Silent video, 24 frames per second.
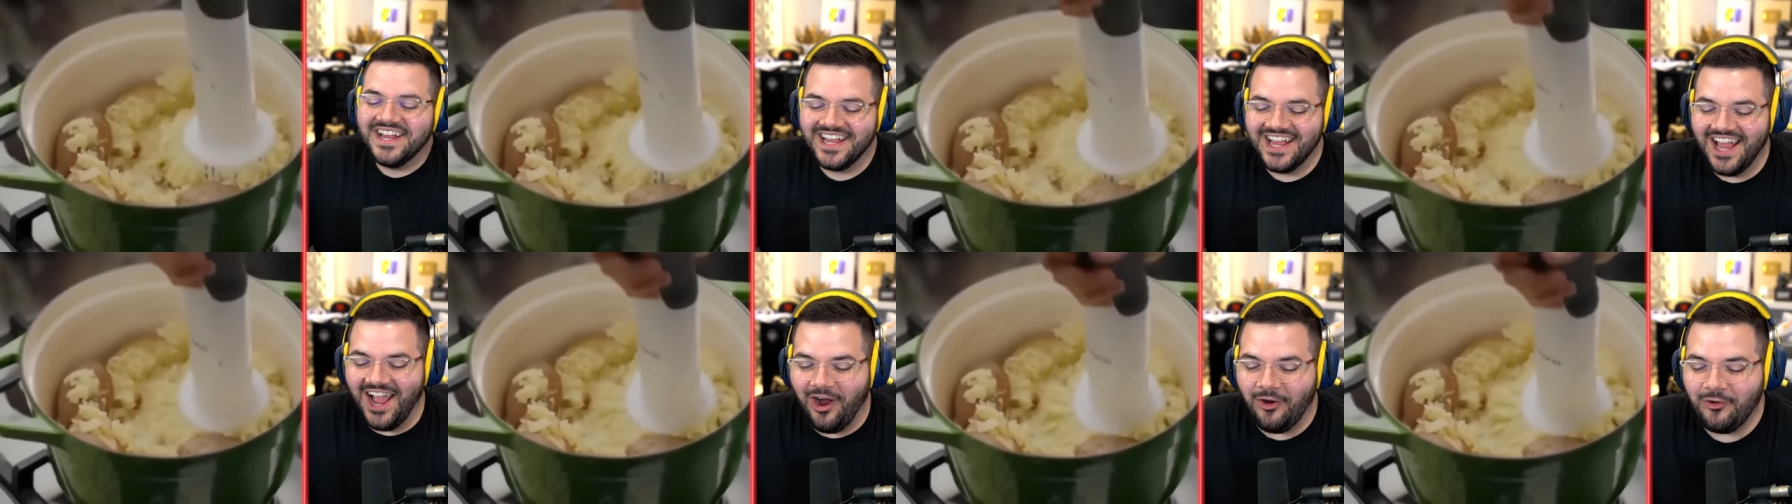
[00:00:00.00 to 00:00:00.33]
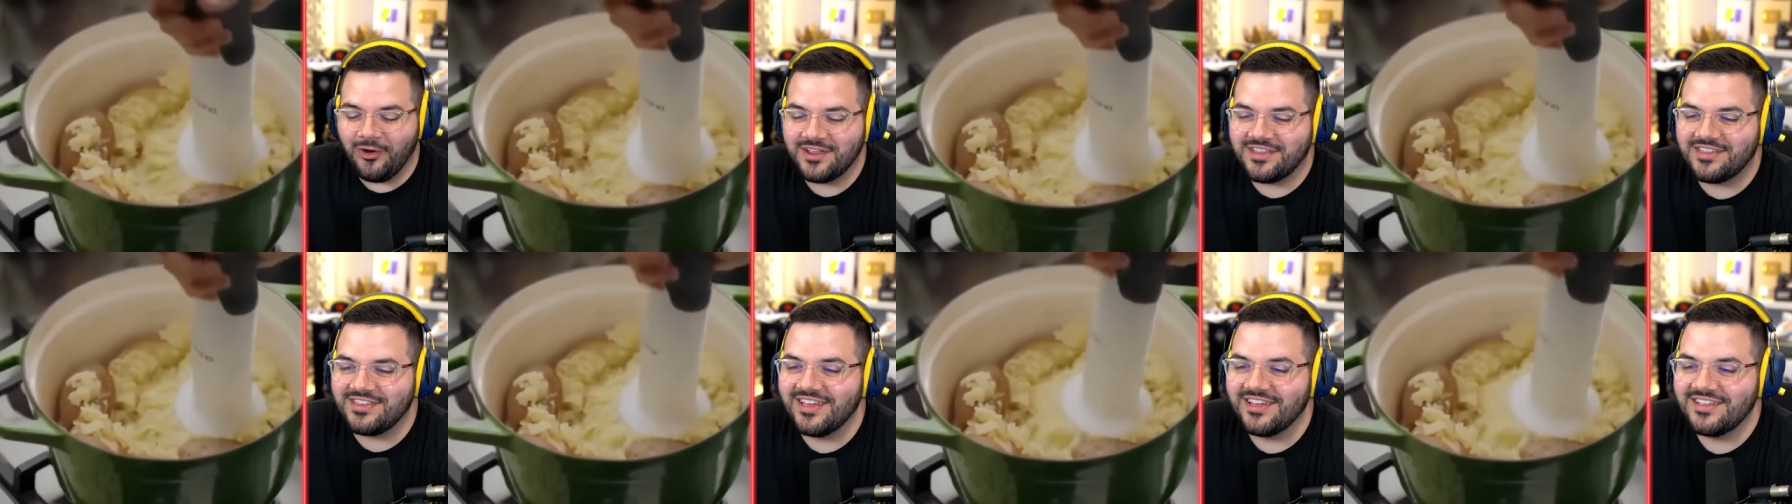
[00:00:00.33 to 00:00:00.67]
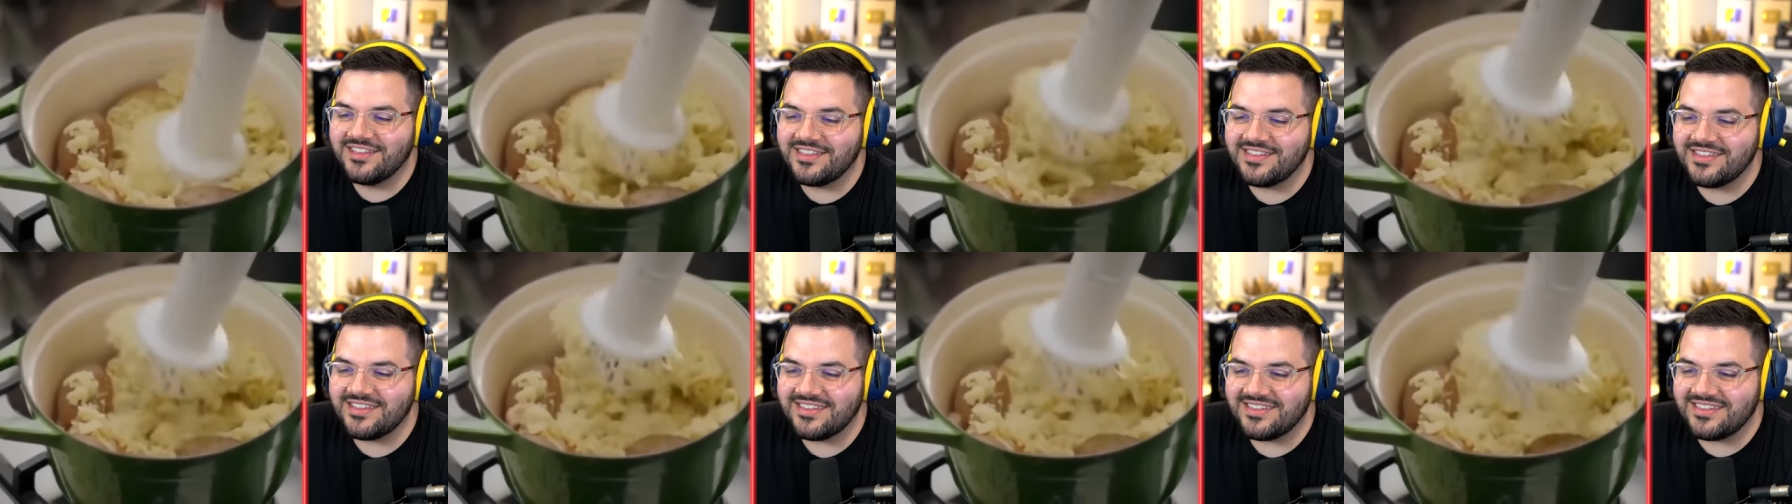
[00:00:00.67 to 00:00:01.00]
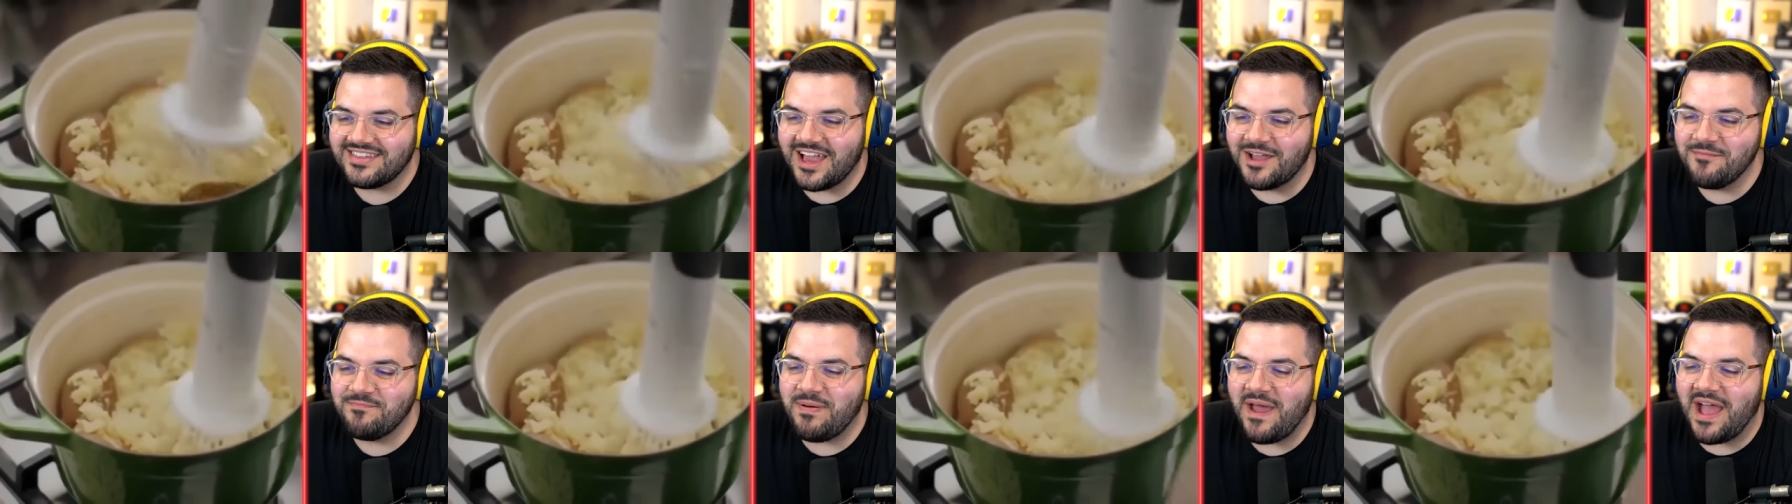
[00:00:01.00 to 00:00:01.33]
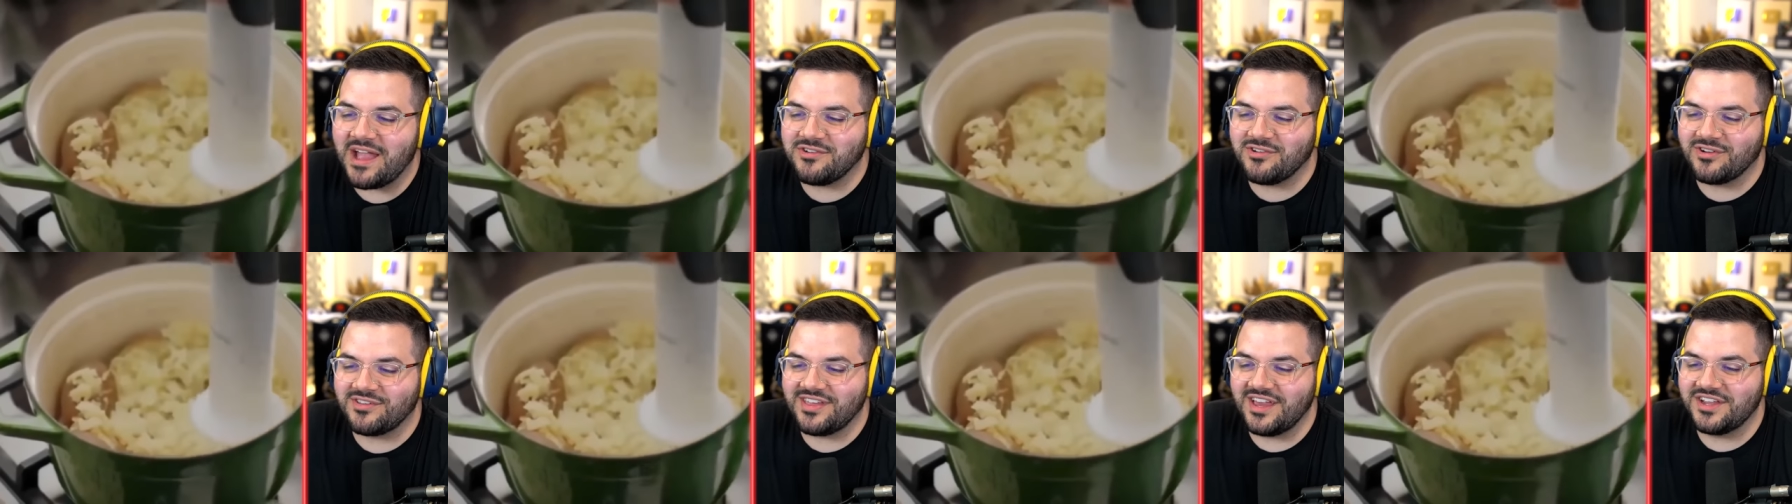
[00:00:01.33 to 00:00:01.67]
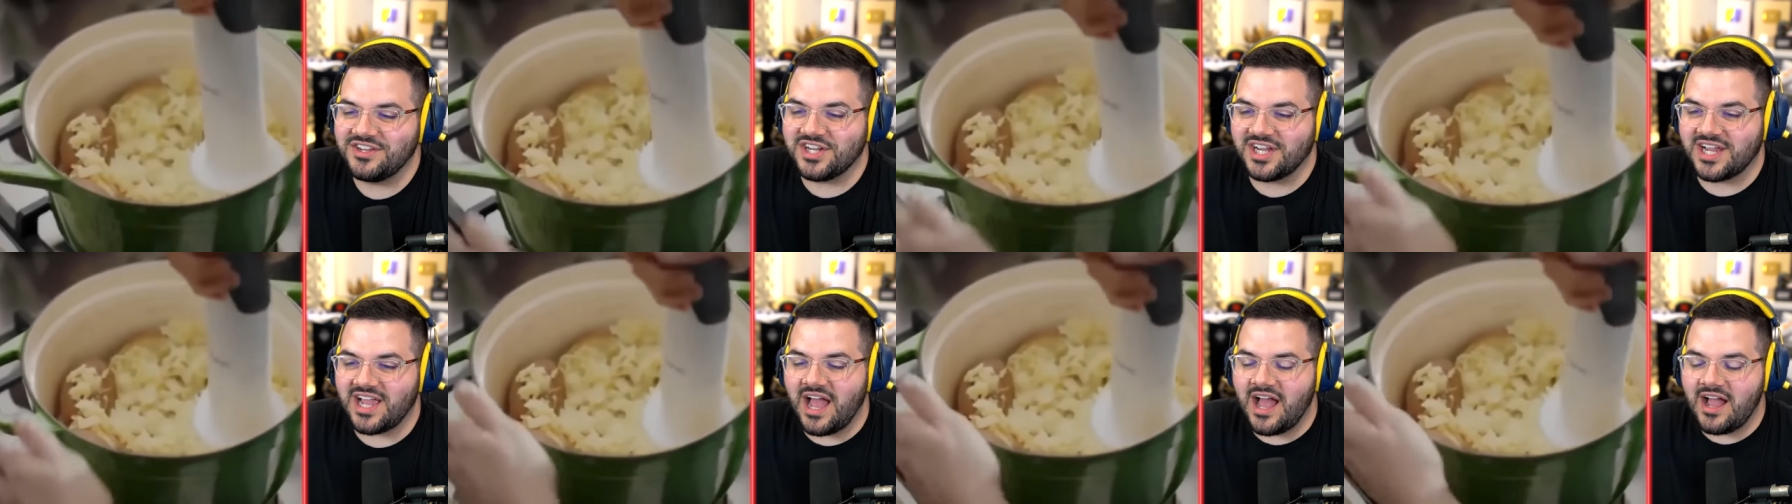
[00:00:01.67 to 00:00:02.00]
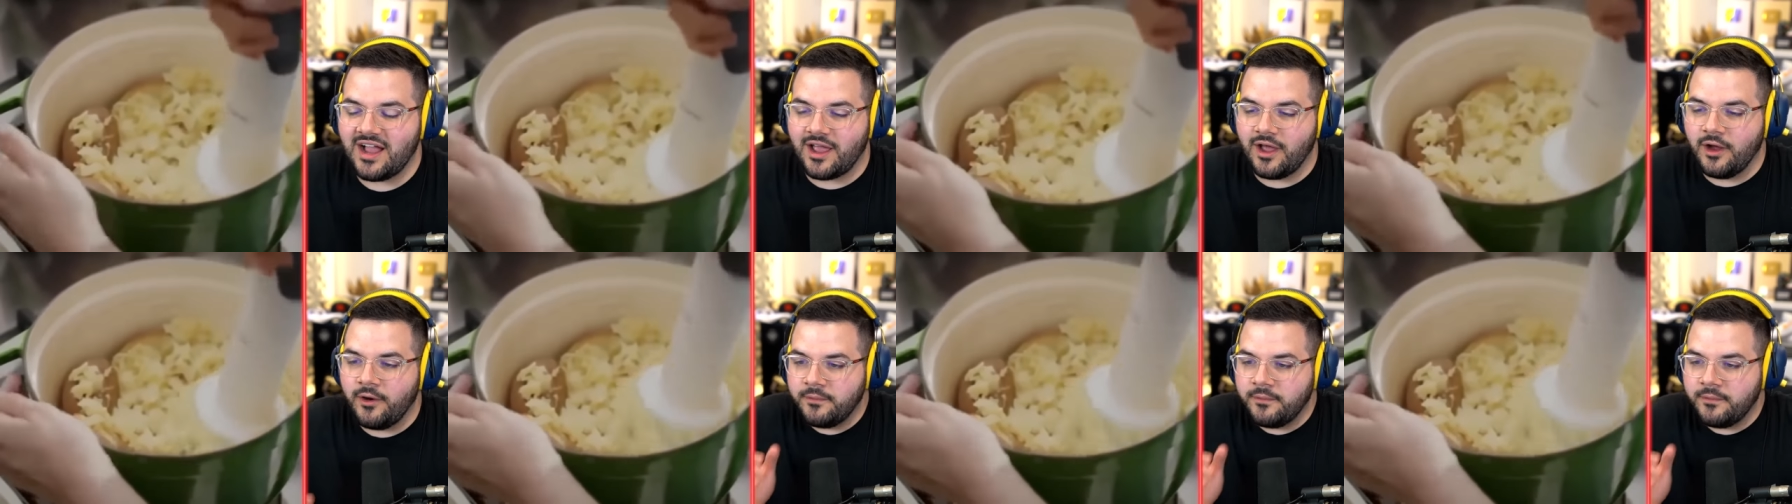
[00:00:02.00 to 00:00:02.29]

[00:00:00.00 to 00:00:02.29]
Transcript: Yo, it's the St. Patrick's Day Chicago.